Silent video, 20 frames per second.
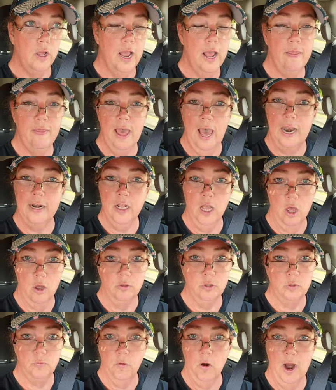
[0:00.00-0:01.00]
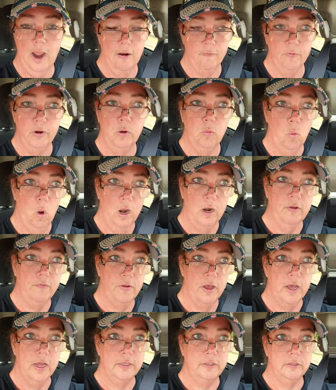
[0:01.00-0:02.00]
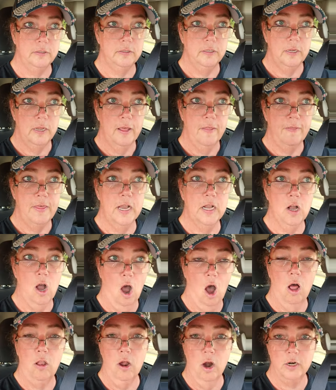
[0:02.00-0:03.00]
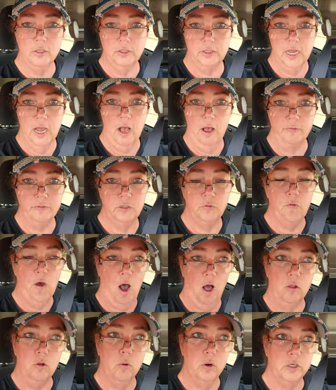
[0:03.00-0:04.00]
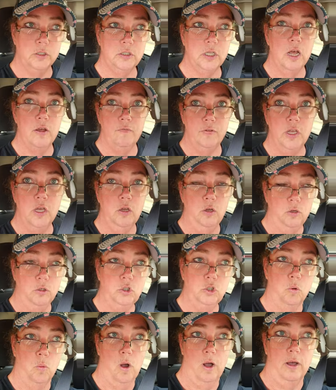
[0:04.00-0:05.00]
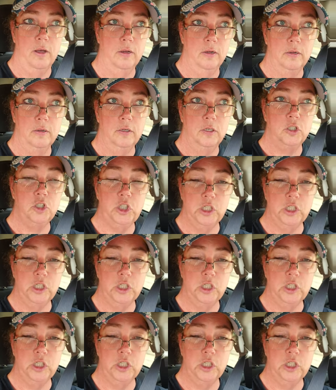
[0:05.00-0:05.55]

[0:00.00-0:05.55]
And that goes for every one of us that call ourselves followers of Yahushua,